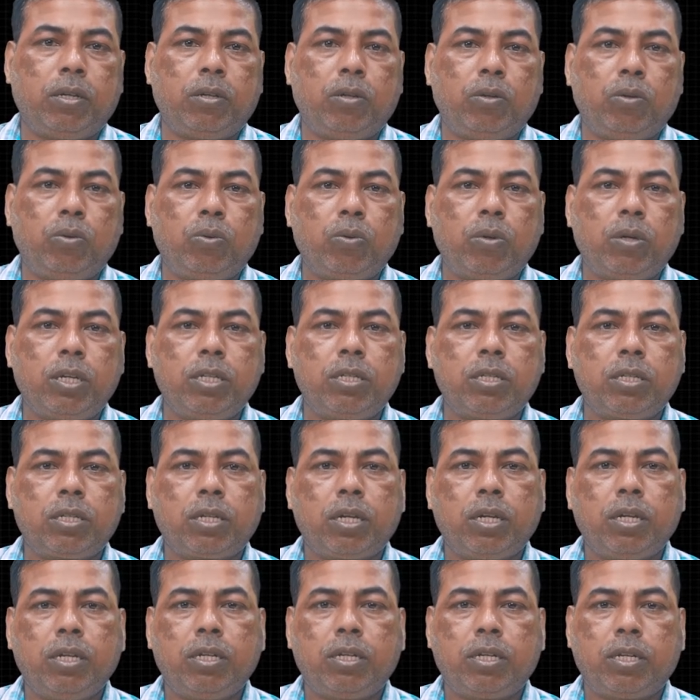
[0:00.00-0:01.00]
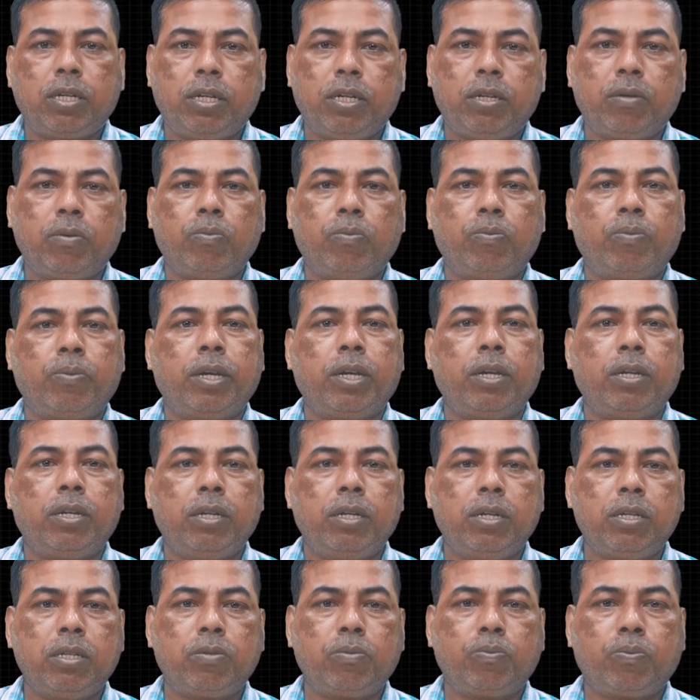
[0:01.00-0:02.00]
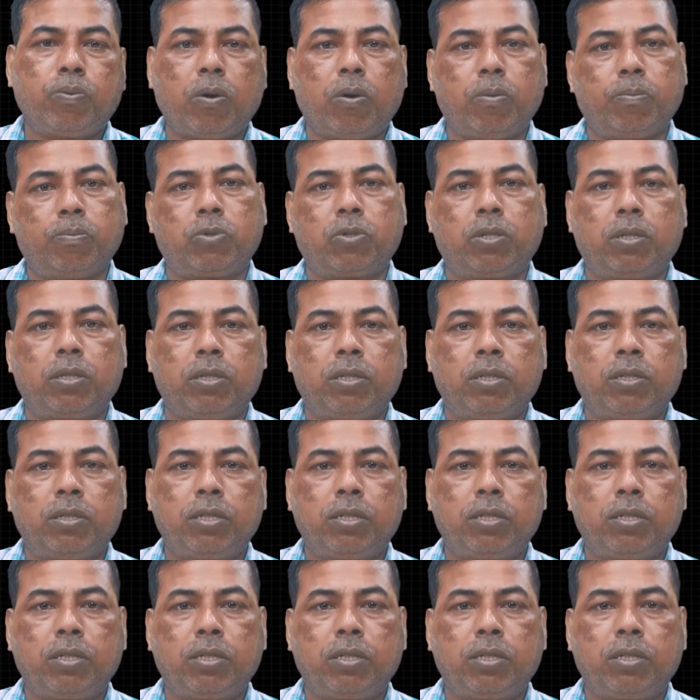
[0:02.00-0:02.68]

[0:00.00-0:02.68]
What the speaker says: noise can take various forms